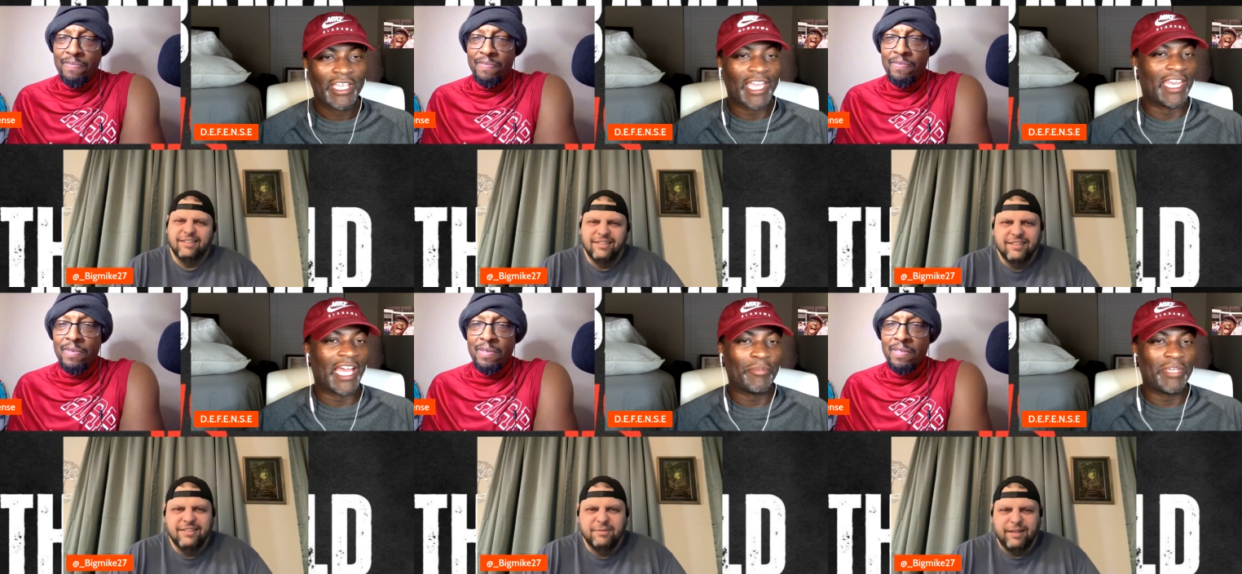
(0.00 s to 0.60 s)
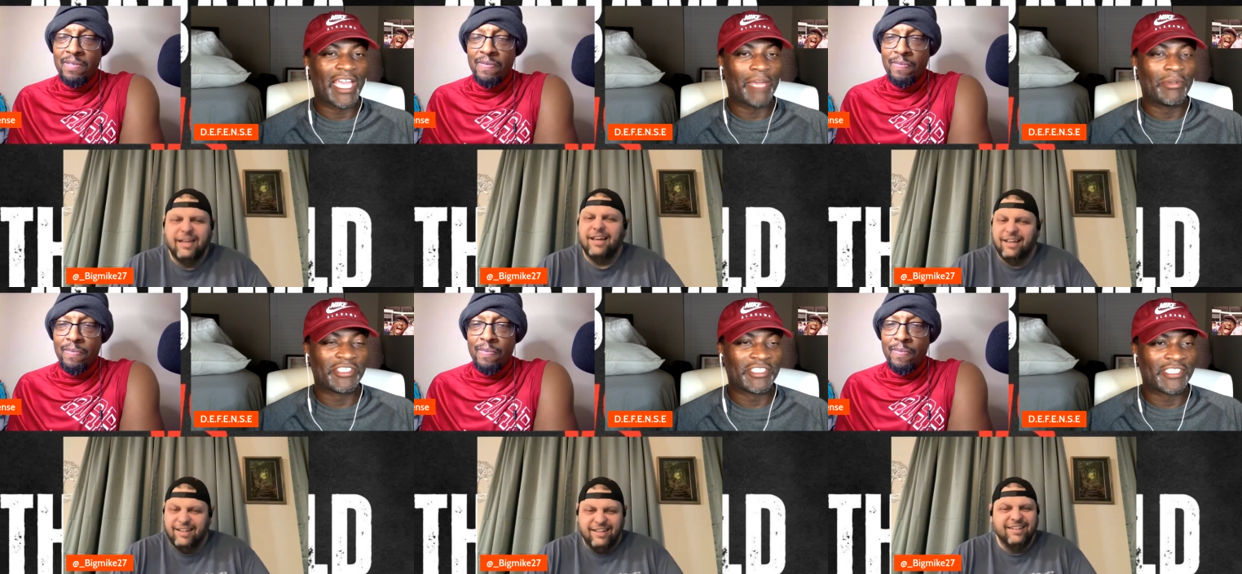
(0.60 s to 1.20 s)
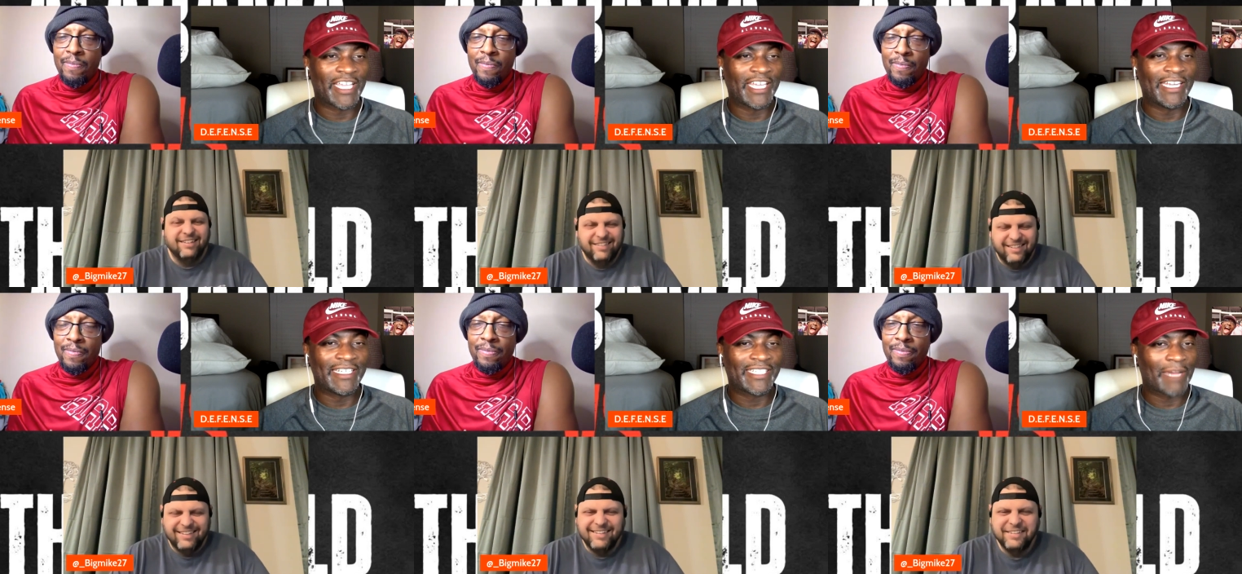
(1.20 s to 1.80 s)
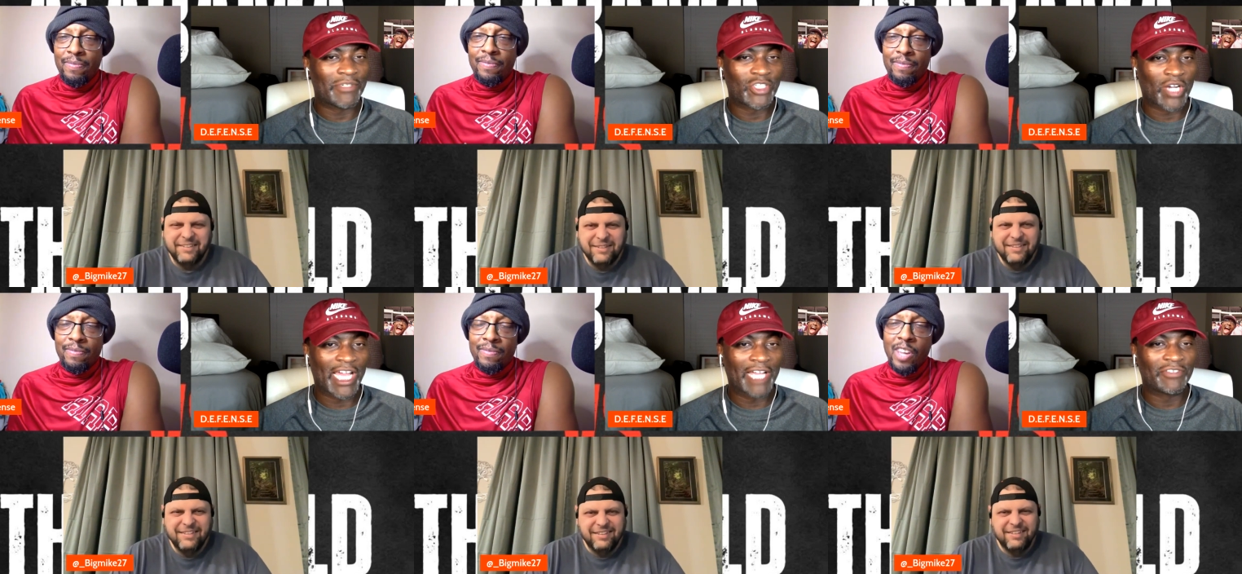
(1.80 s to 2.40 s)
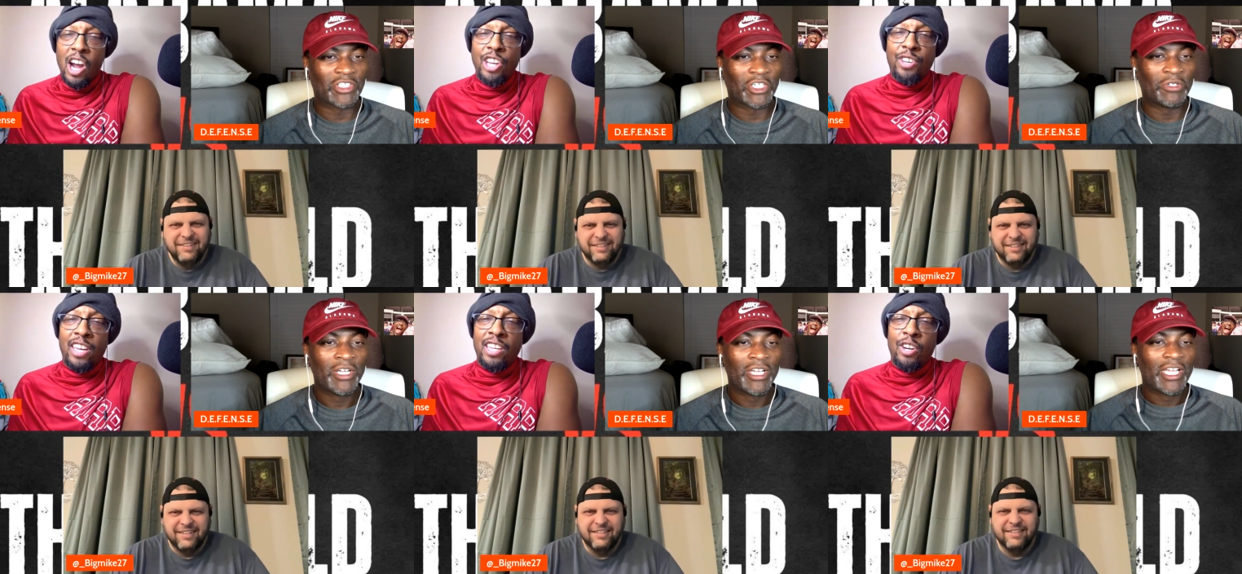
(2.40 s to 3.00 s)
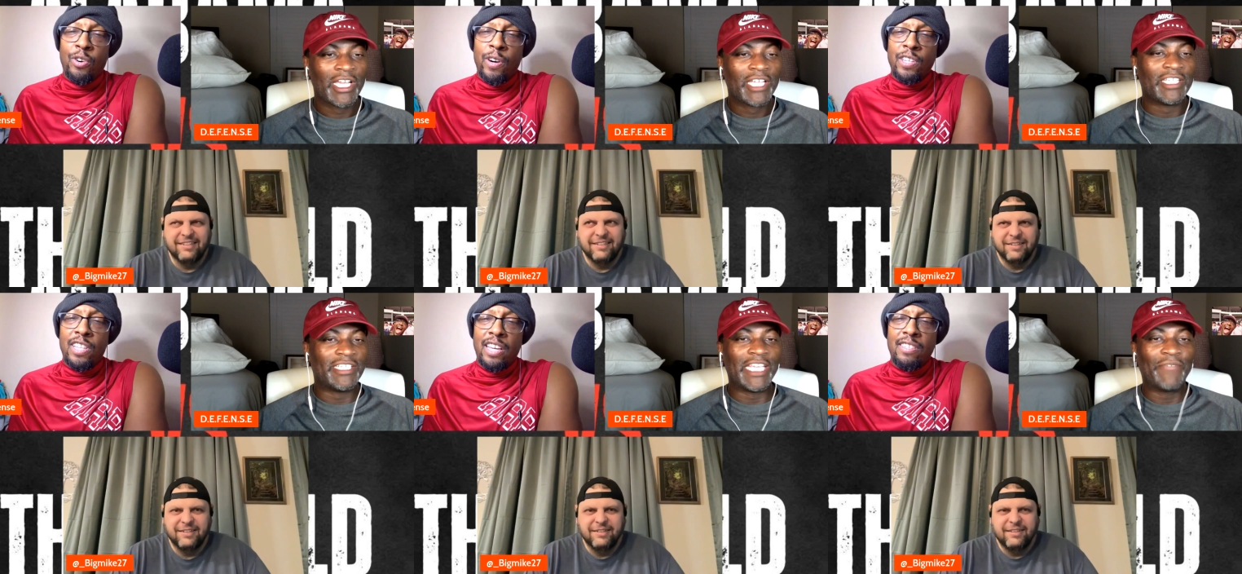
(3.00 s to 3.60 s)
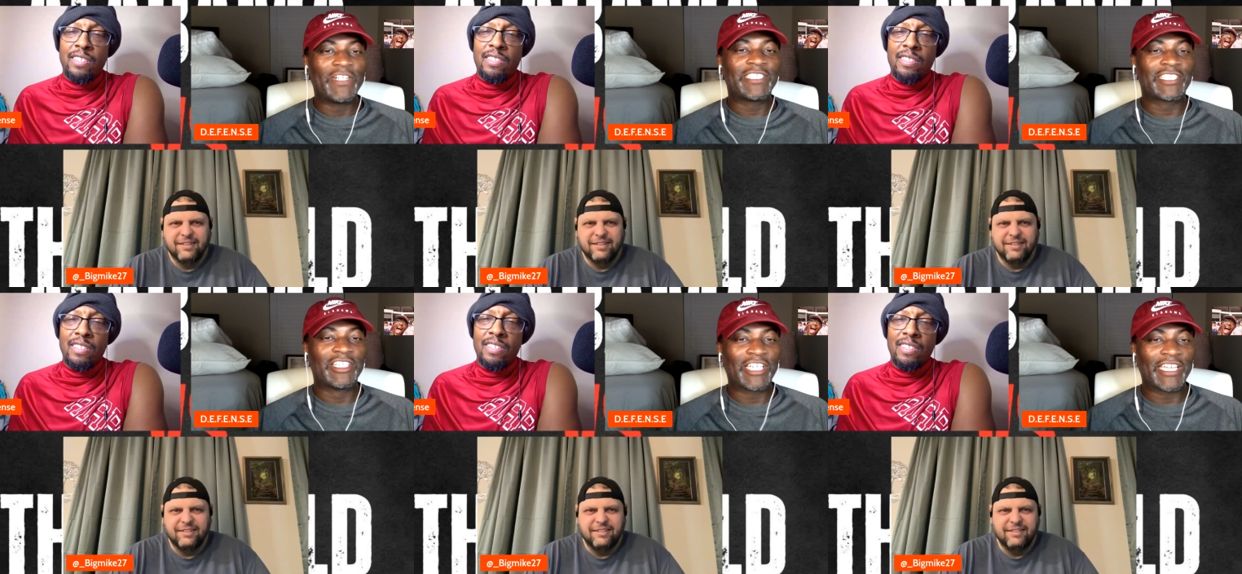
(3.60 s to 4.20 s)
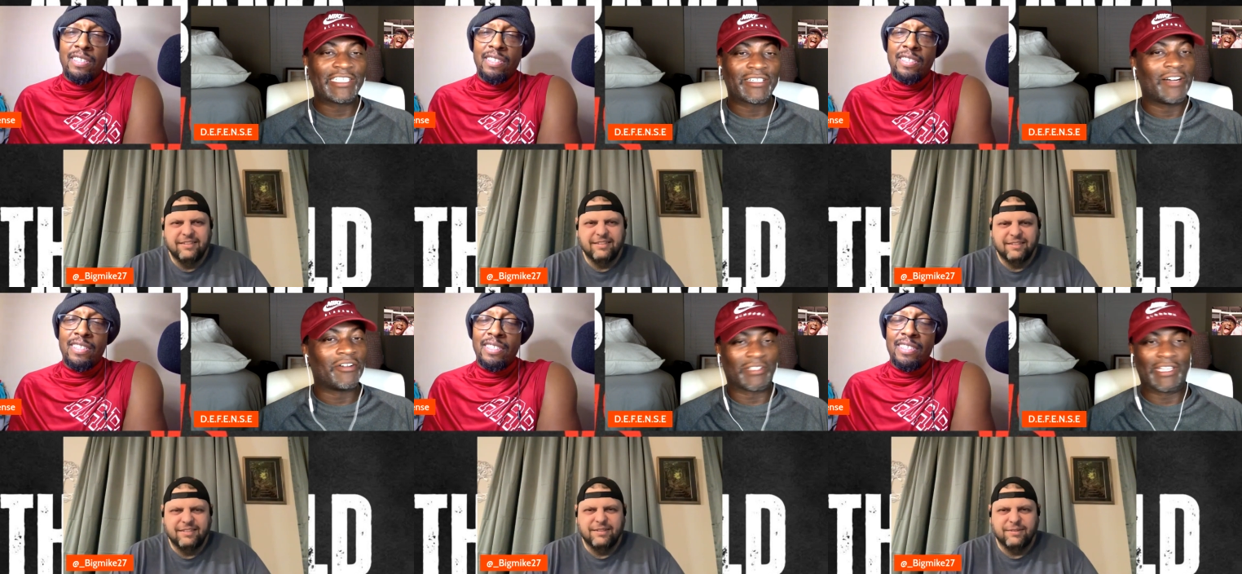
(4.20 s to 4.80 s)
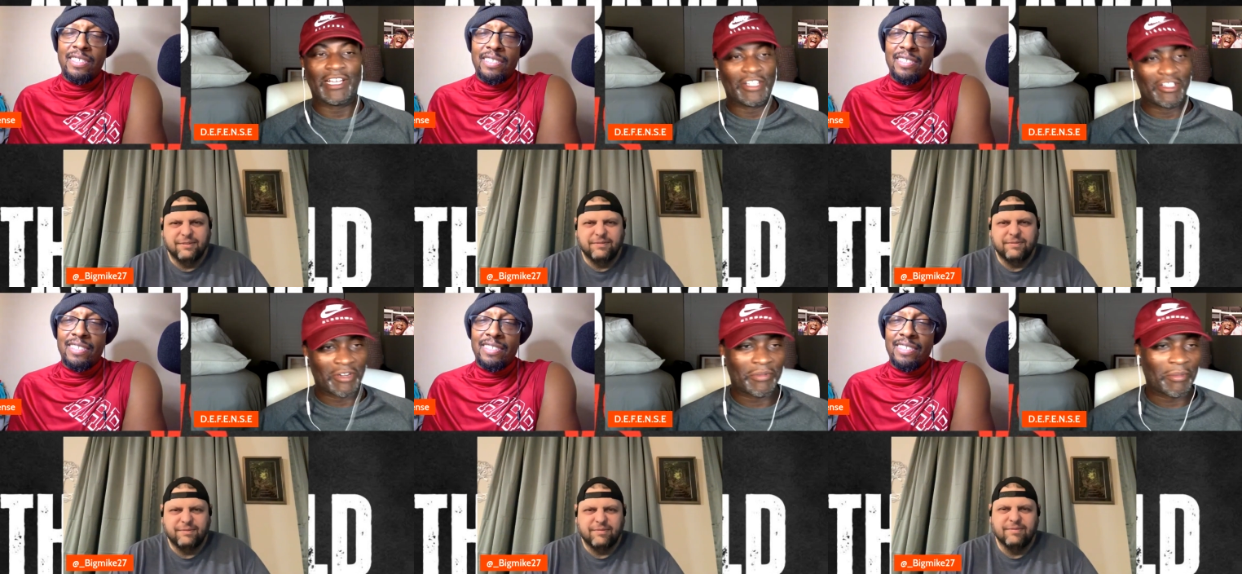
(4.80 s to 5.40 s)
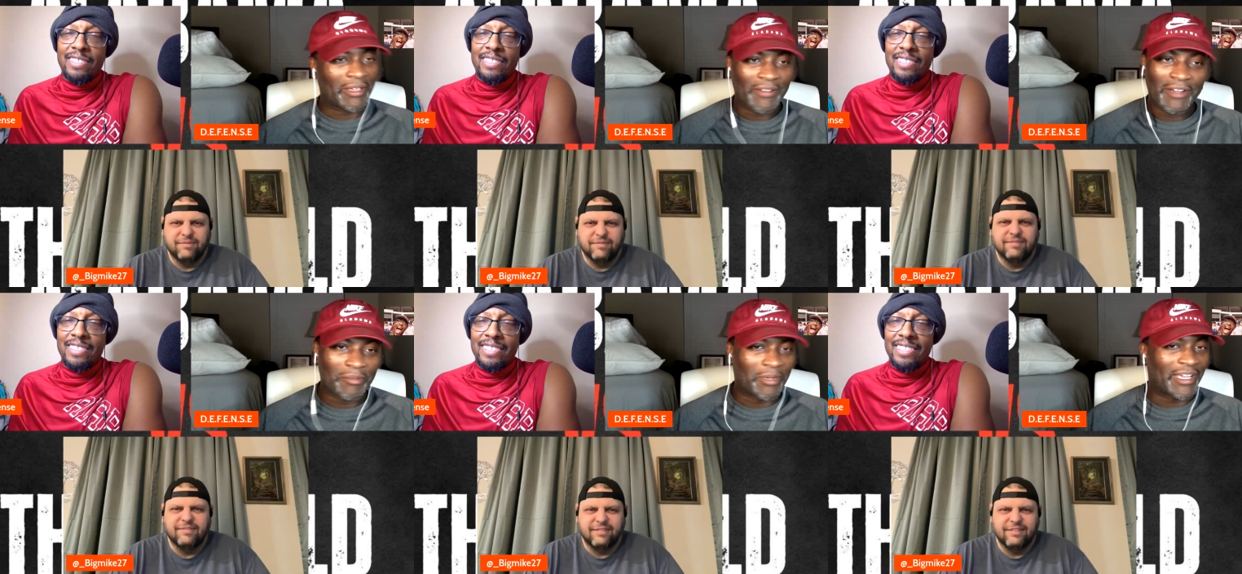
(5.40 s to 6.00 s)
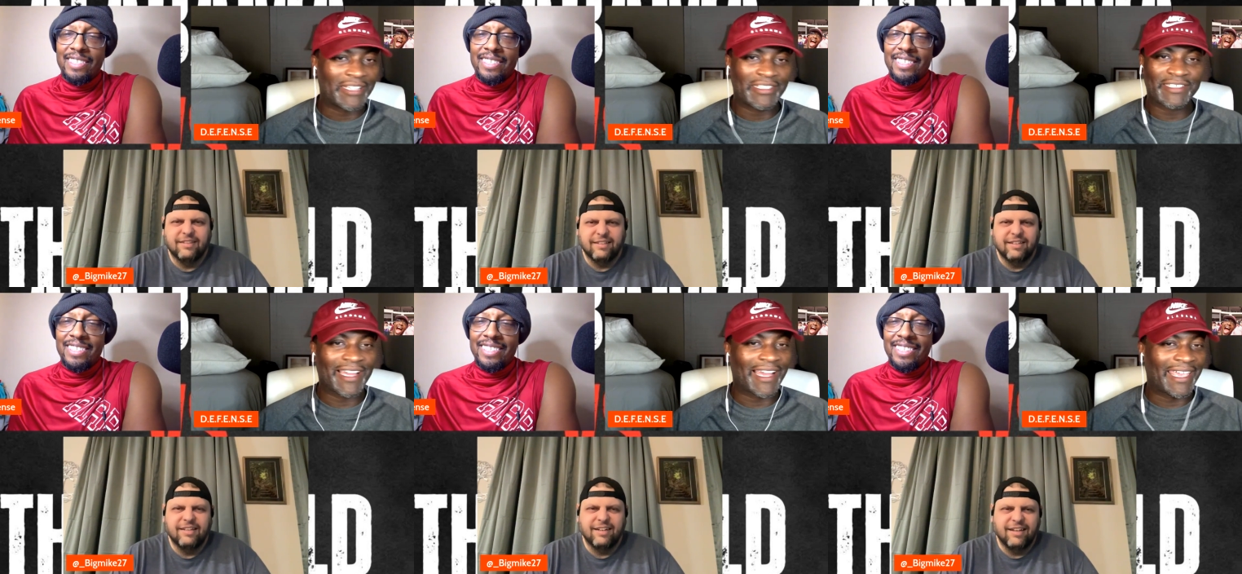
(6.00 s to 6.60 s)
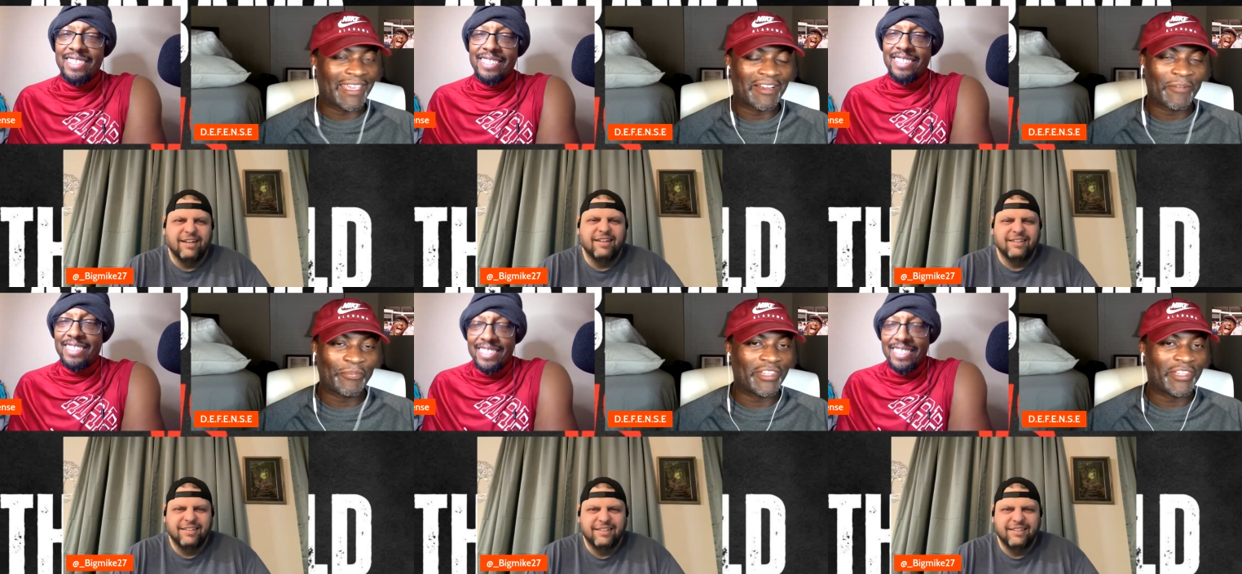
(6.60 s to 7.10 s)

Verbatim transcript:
Speaker 1: And not being able to sustain any type of drive. So, are you getting your orange? Defense license? is looking to. Oh, now you're interrupting me. Oh my god, this guy here.